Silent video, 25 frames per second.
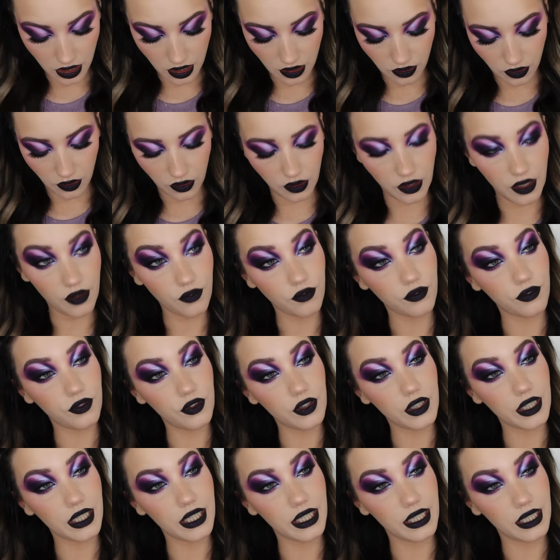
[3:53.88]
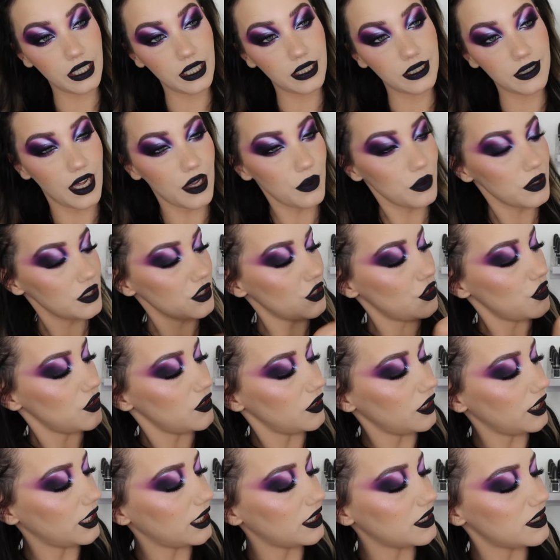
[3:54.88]
a lovely, I would call it
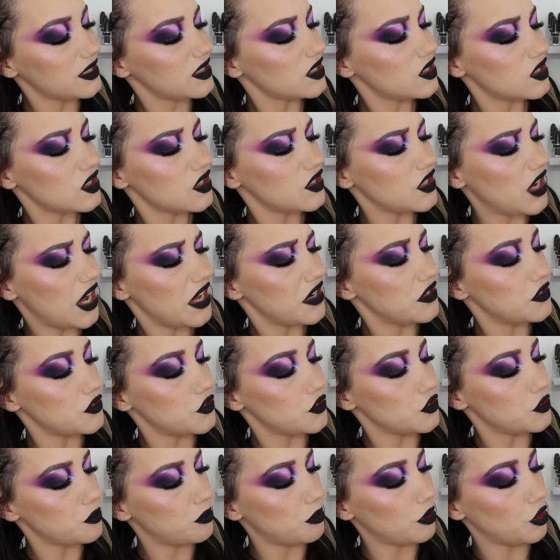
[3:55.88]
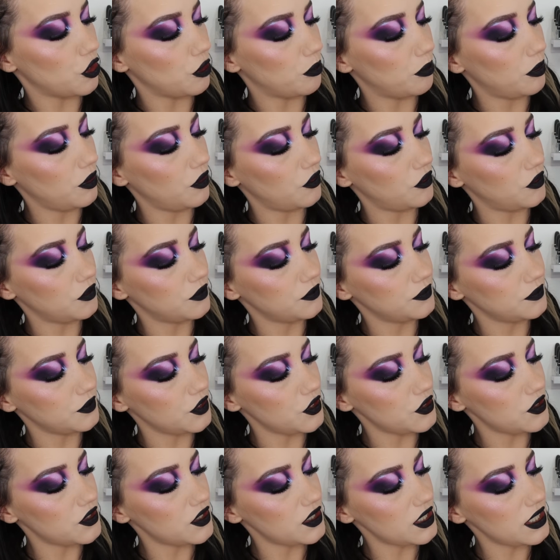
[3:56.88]
like a standard purple.
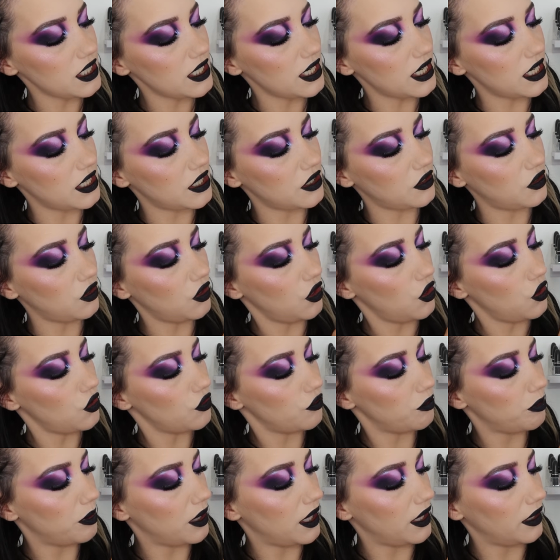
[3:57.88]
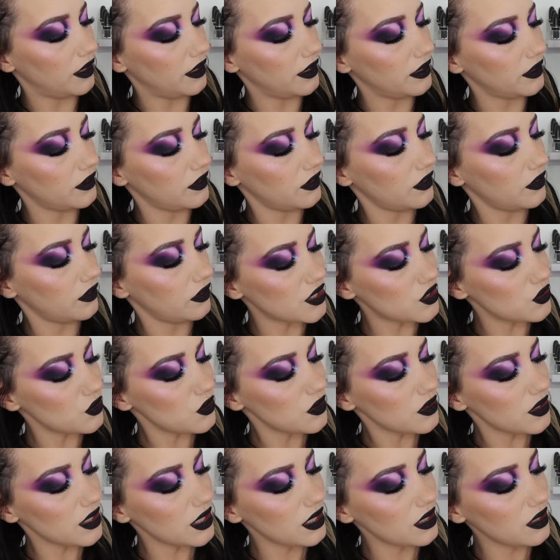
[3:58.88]
You see it in a lot of palettes. I
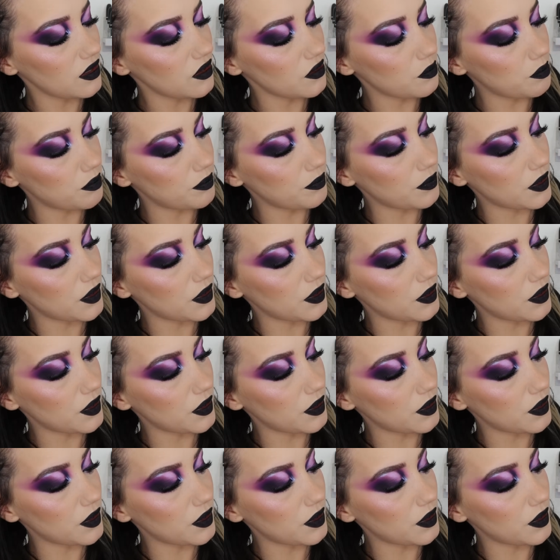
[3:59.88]
don't think this